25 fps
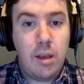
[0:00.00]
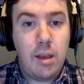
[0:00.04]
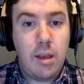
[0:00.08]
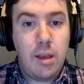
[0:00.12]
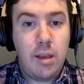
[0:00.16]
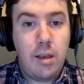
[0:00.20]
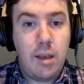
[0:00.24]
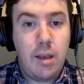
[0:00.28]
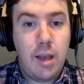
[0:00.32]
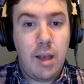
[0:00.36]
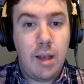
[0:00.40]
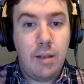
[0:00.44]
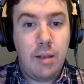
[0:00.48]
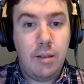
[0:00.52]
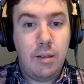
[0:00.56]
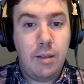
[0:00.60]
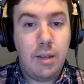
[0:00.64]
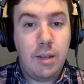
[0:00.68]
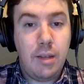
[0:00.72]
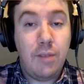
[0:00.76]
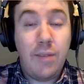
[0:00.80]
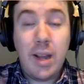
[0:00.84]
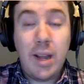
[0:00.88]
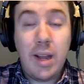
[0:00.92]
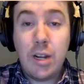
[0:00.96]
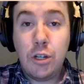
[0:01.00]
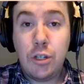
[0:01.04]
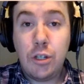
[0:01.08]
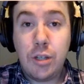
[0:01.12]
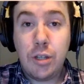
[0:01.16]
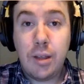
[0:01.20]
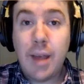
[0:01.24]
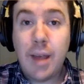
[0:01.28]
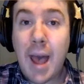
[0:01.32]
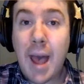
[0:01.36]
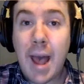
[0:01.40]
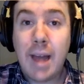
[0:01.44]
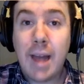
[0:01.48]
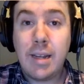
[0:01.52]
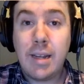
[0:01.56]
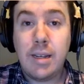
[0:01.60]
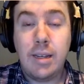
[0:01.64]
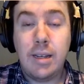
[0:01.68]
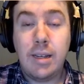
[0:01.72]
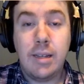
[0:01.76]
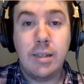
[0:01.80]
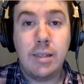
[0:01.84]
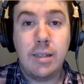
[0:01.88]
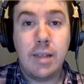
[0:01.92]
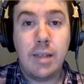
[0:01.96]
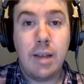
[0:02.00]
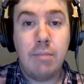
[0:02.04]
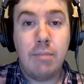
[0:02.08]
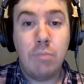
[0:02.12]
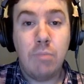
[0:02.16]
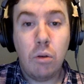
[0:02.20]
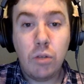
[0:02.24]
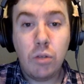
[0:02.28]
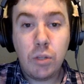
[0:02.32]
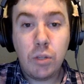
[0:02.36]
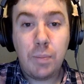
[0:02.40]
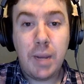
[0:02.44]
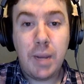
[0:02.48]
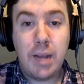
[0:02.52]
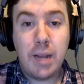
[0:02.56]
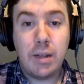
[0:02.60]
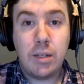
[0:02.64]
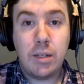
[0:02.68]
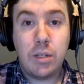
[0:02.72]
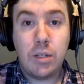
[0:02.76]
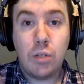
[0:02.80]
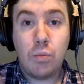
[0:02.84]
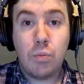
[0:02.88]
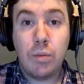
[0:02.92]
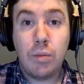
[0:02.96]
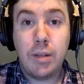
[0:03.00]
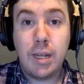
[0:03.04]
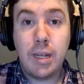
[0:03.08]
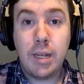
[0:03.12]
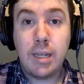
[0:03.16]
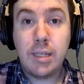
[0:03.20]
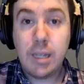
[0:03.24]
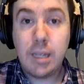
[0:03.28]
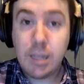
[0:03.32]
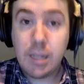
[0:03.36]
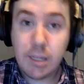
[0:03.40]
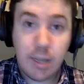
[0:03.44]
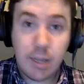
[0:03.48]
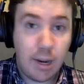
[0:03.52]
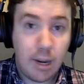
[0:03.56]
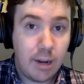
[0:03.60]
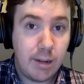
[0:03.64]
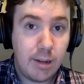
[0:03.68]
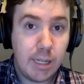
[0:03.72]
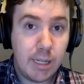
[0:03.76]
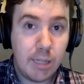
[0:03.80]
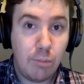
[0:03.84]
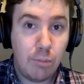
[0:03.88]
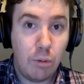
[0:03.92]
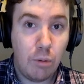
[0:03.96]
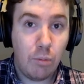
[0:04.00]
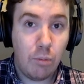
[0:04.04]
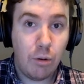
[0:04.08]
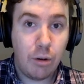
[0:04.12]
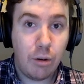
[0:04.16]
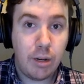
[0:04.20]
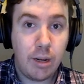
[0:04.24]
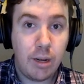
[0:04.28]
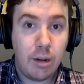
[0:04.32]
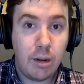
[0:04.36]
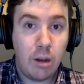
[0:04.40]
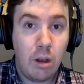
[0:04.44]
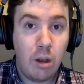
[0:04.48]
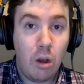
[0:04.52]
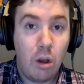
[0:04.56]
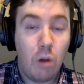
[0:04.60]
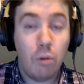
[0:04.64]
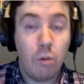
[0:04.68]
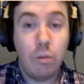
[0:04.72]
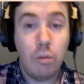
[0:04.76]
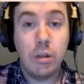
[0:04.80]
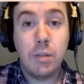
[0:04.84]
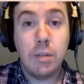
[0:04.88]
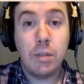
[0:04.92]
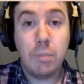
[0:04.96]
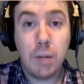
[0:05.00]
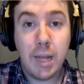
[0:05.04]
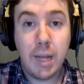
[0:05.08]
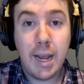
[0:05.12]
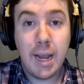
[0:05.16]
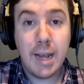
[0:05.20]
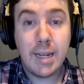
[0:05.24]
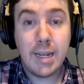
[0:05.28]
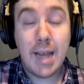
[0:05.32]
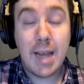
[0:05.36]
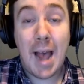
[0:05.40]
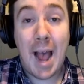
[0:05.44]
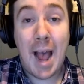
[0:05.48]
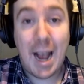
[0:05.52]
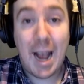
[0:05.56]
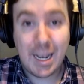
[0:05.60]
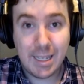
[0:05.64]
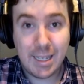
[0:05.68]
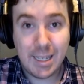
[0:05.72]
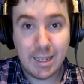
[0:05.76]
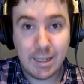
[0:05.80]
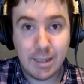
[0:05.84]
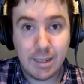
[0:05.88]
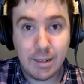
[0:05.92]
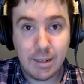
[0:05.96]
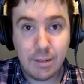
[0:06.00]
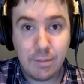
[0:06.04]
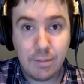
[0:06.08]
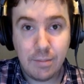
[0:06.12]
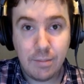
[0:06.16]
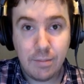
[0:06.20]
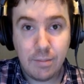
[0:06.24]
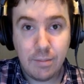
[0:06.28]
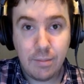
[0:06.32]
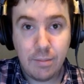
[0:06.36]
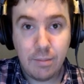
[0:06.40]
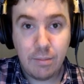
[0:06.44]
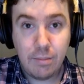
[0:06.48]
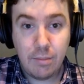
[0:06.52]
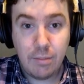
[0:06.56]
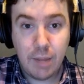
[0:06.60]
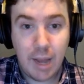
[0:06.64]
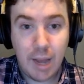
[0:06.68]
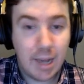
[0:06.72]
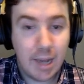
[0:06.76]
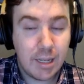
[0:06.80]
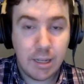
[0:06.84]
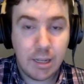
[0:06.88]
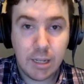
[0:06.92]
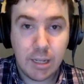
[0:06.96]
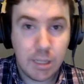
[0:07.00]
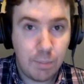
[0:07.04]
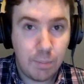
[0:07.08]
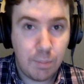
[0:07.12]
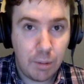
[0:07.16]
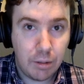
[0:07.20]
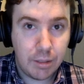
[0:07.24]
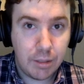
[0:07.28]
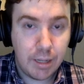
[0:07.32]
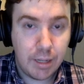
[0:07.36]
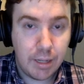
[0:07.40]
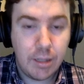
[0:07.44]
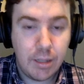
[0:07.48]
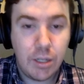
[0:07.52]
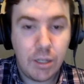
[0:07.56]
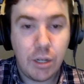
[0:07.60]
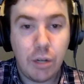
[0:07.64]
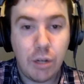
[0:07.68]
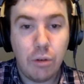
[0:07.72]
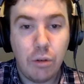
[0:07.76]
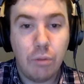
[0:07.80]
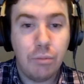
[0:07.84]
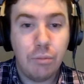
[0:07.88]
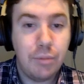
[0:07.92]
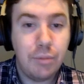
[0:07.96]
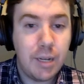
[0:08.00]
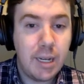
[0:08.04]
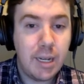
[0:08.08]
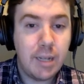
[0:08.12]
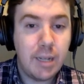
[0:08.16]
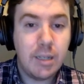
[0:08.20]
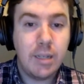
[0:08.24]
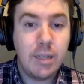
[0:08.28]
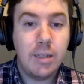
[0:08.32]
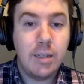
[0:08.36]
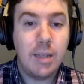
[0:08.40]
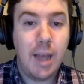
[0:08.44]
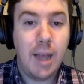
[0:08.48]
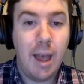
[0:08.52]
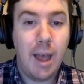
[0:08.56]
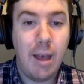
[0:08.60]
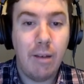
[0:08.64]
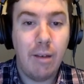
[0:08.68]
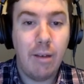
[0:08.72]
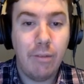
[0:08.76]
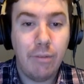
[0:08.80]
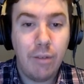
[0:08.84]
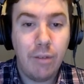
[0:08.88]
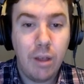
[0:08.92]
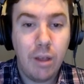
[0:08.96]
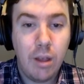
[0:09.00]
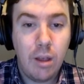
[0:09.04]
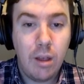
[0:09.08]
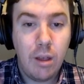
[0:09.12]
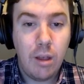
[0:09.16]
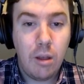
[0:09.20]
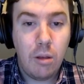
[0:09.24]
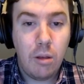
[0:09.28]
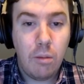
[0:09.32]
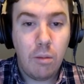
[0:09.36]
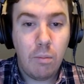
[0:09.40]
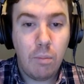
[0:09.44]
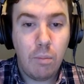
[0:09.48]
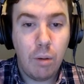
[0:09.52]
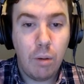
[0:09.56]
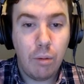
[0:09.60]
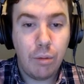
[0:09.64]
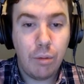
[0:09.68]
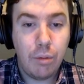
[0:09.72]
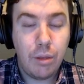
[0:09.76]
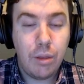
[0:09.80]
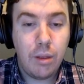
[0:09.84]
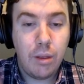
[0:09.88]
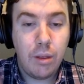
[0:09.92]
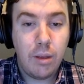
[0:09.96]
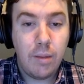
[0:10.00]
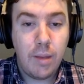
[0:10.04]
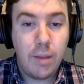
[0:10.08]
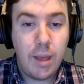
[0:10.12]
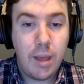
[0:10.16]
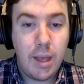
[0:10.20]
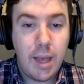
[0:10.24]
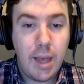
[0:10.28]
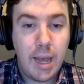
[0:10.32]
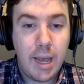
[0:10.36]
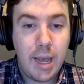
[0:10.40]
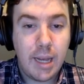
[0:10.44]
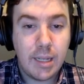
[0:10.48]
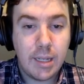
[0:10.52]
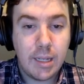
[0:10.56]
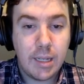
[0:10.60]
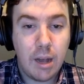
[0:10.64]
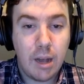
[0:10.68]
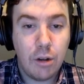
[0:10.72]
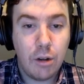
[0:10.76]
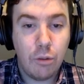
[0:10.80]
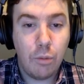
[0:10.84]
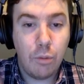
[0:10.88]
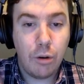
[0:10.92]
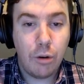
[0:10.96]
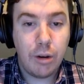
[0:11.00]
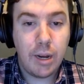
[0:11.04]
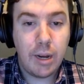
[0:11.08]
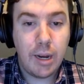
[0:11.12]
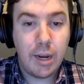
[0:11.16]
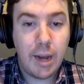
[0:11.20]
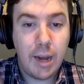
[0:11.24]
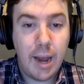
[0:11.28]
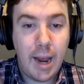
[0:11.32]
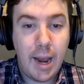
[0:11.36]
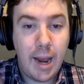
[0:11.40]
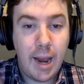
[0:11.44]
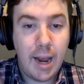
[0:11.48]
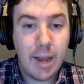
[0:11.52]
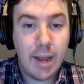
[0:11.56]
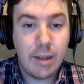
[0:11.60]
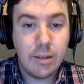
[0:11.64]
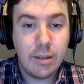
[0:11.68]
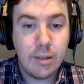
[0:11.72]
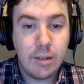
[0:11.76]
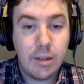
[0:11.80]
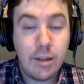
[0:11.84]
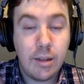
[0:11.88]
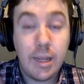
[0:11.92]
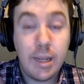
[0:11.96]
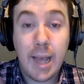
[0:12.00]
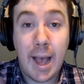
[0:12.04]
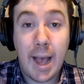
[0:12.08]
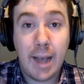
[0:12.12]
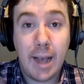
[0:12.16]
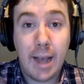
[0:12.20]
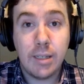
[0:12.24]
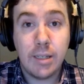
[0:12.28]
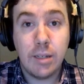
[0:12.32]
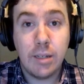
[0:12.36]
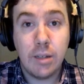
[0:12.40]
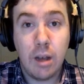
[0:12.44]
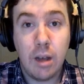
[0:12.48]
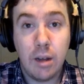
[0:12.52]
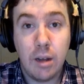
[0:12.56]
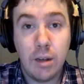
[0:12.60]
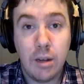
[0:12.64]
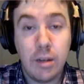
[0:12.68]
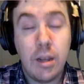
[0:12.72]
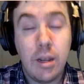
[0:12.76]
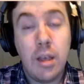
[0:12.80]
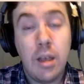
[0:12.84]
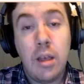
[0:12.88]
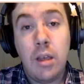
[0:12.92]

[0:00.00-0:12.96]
And the advantage to that is that most pianists, when they see the staccatissimo marking, are going to play it accented. The accent is built in, so you don't need to have both a staccato marking and the accent on it.